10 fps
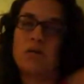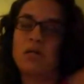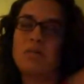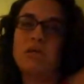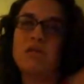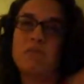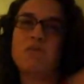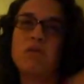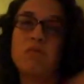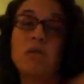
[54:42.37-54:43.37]
and I'm not
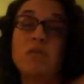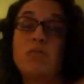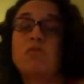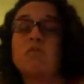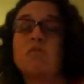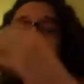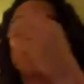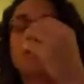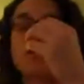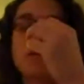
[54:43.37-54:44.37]
into mood
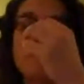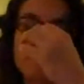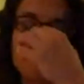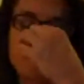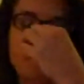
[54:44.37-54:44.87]
swings, and